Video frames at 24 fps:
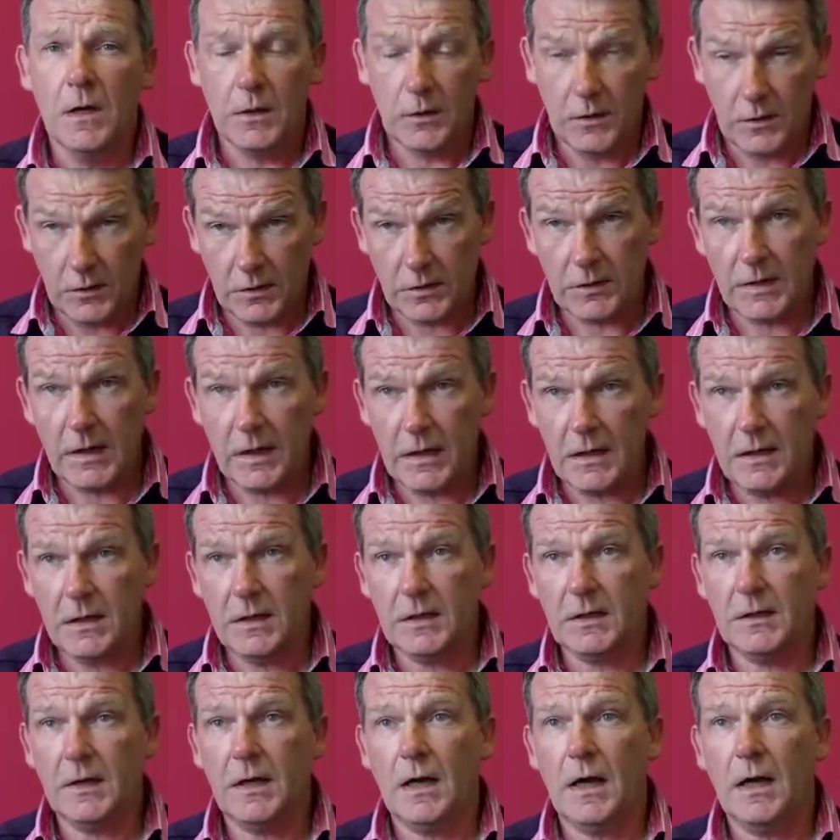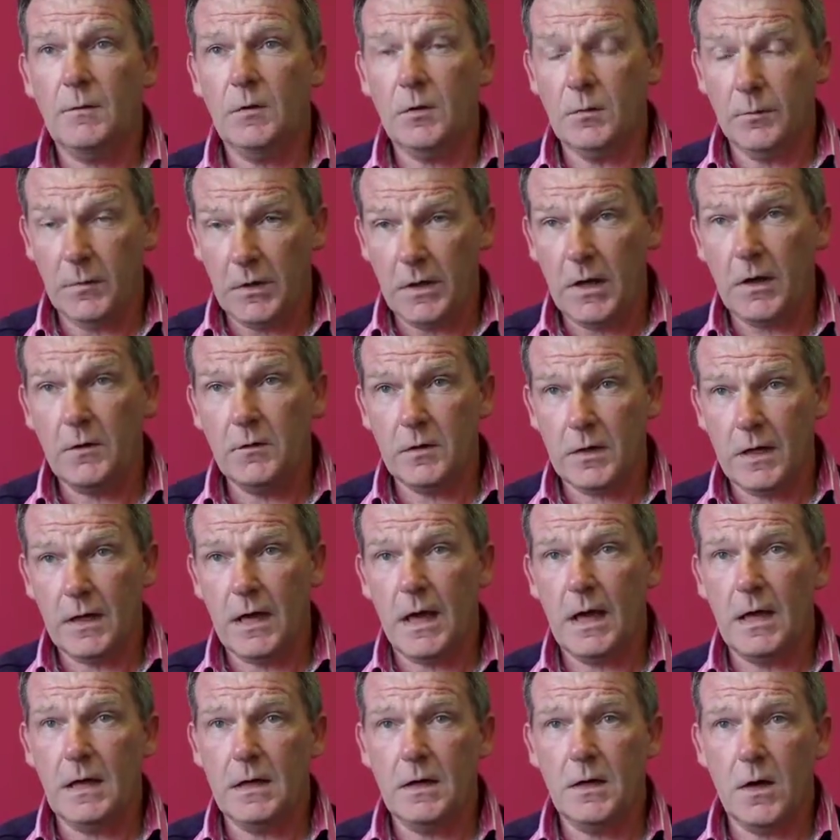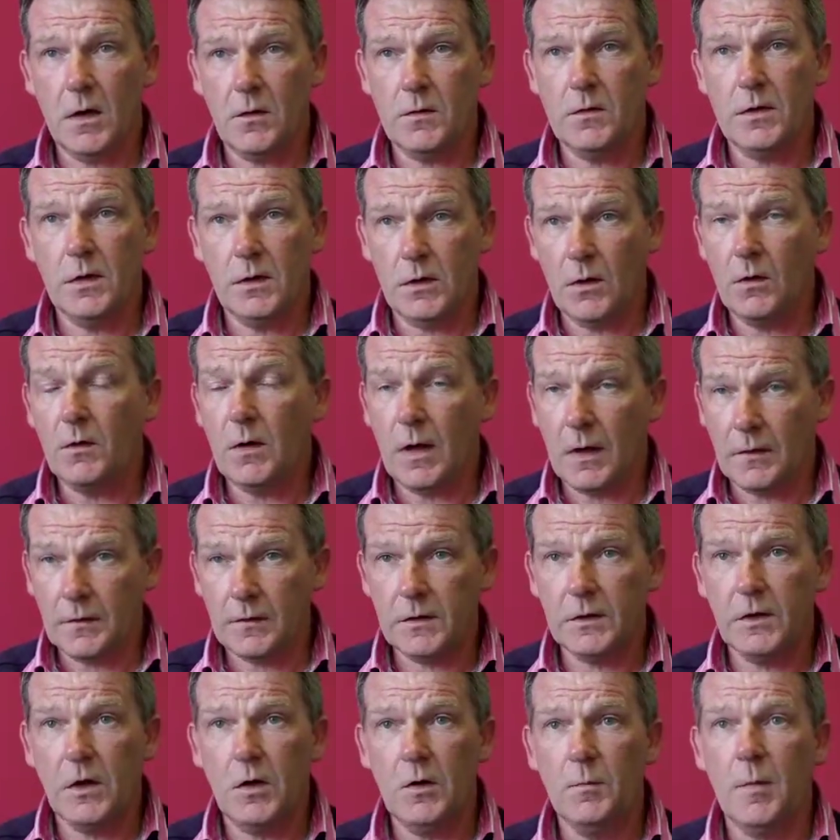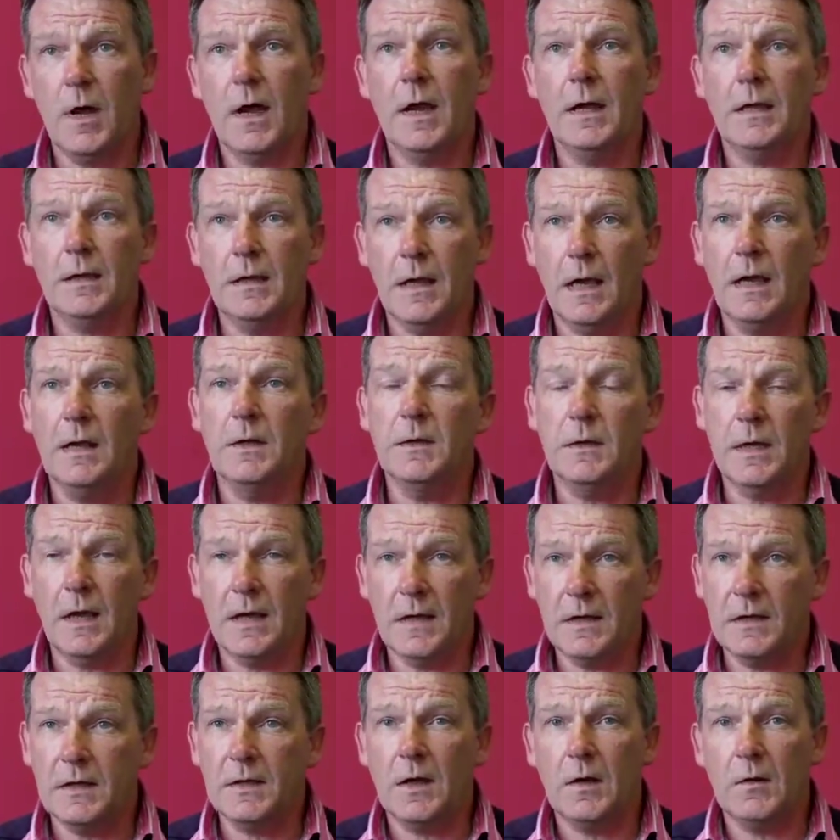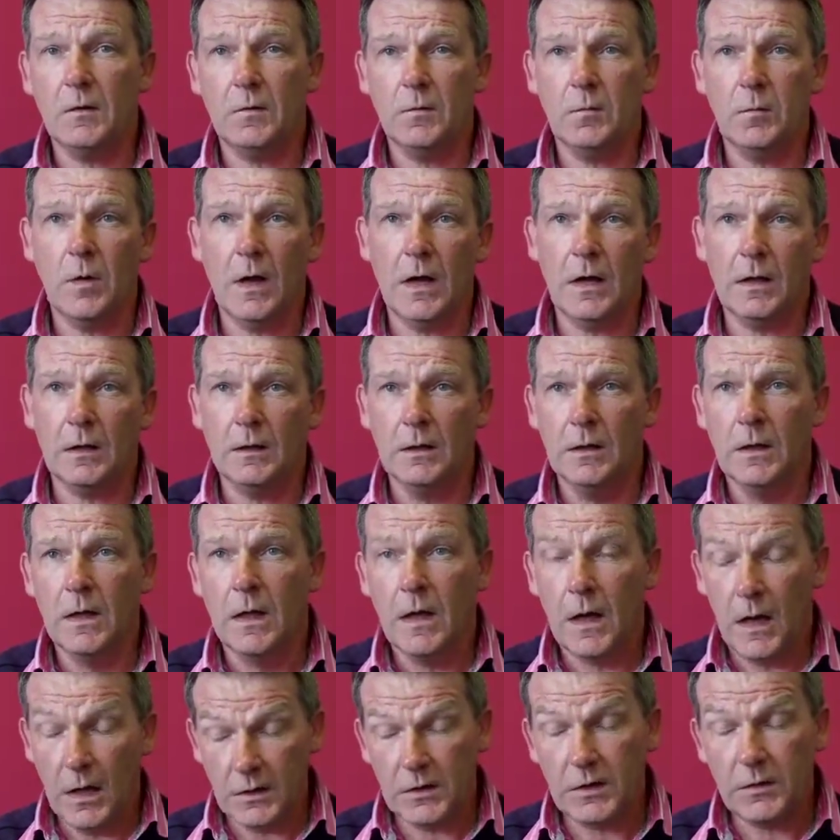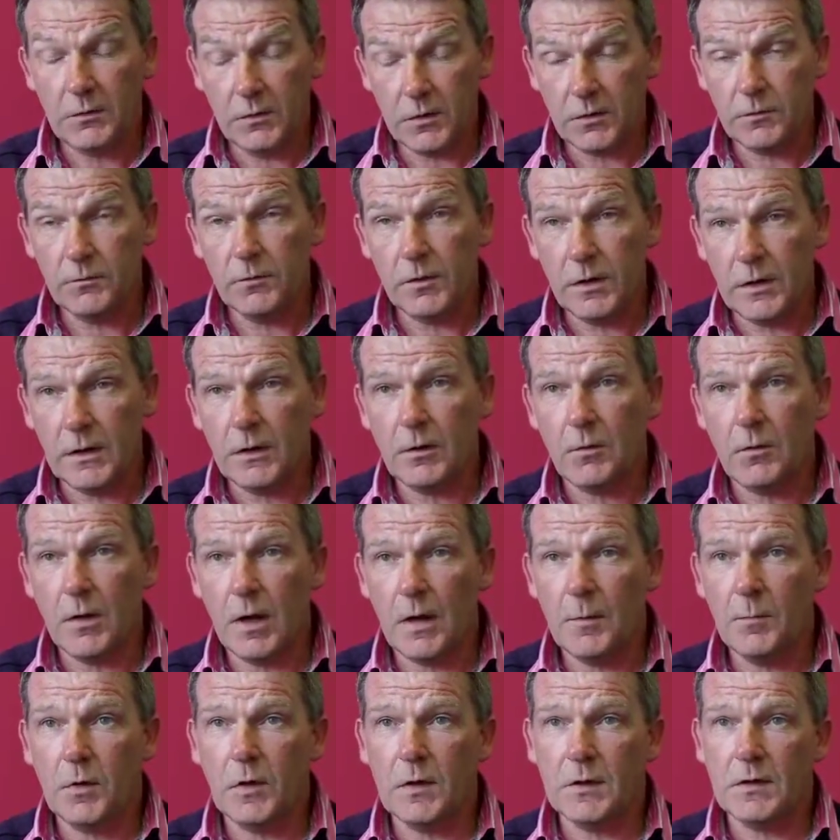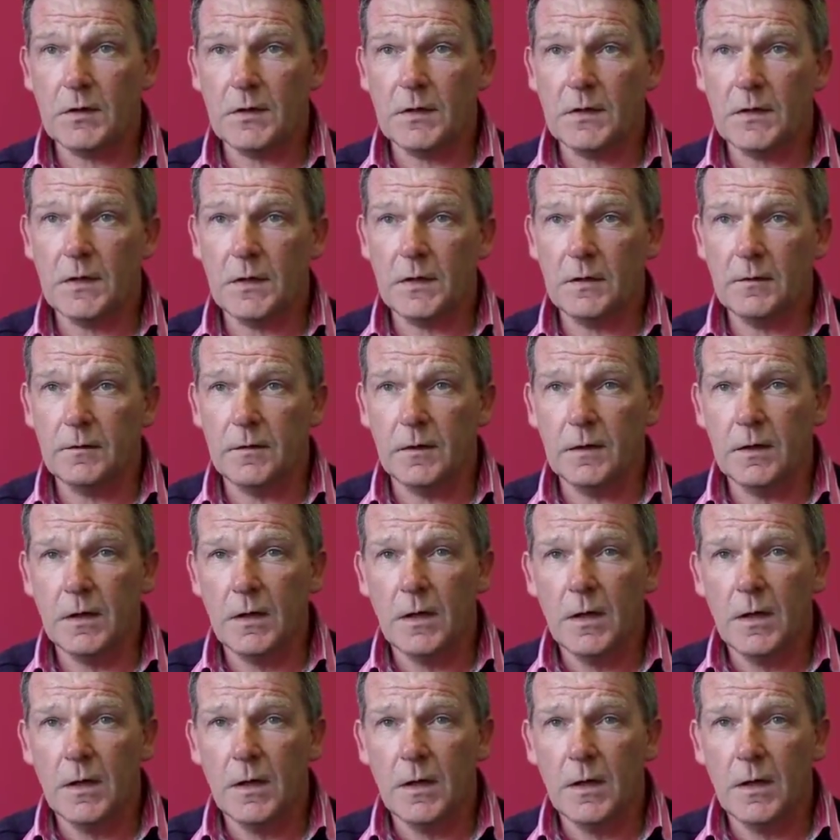Just take your time, you'll be okay. You know, you don't have to go back yet, get yourself well. And she was really quite positive.